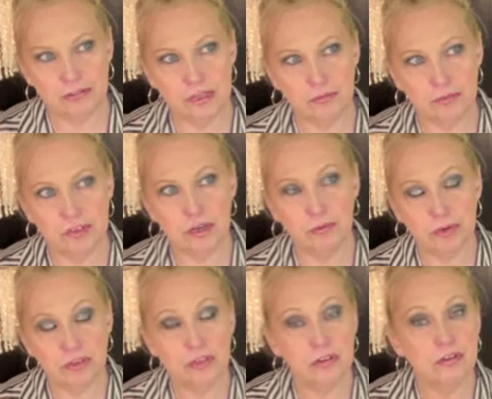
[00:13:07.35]
and it was the
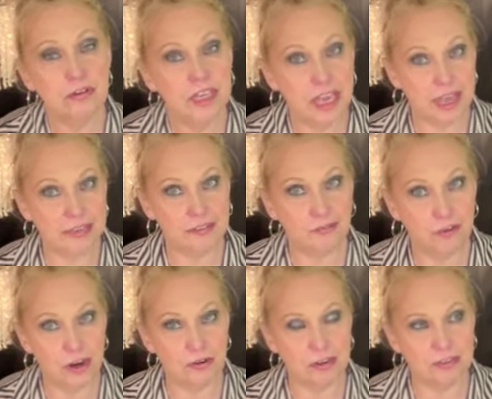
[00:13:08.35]
original Guess
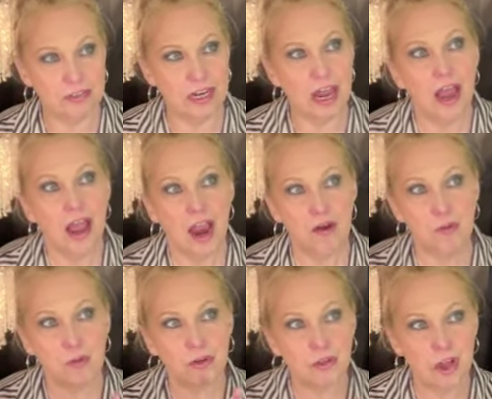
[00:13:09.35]
fragrance. And I
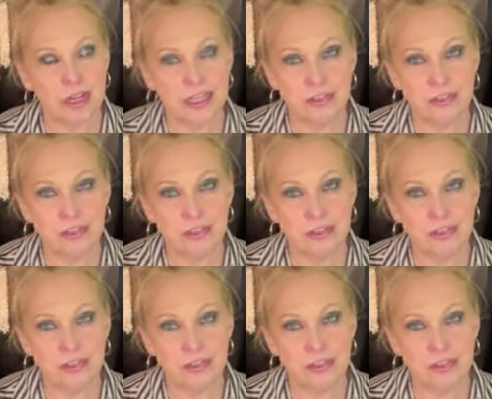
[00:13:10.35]
remember Claudia